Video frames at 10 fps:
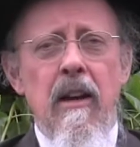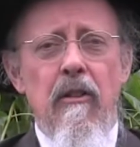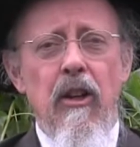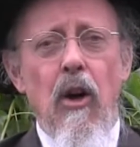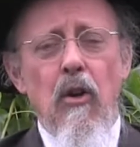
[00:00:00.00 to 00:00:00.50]

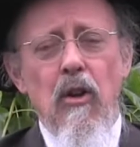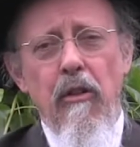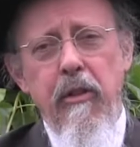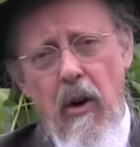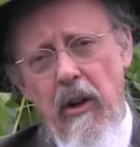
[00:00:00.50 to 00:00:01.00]
The local
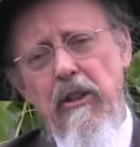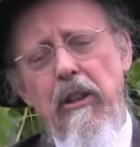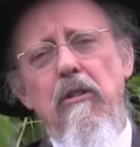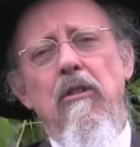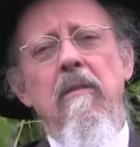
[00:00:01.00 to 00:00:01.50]

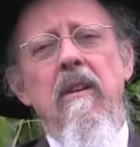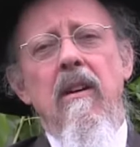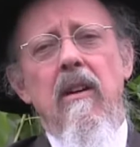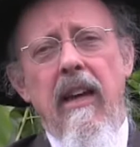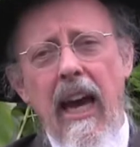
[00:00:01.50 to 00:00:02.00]
authorities
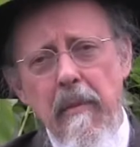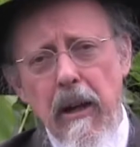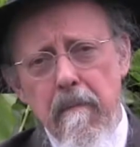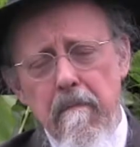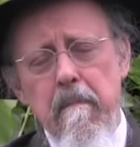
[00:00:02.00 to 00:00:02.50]
came
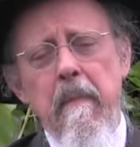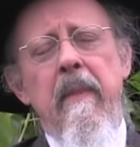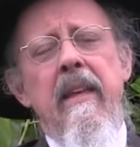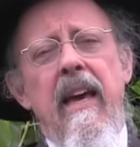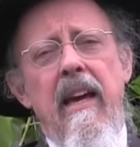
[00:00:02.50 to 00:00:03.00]
in
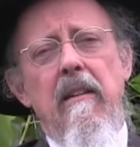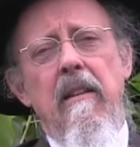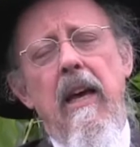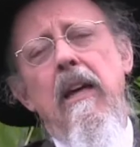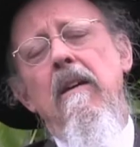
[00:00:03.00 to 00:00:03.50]
and
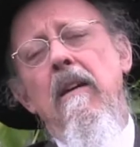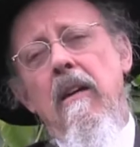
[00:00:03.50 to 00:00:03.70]
they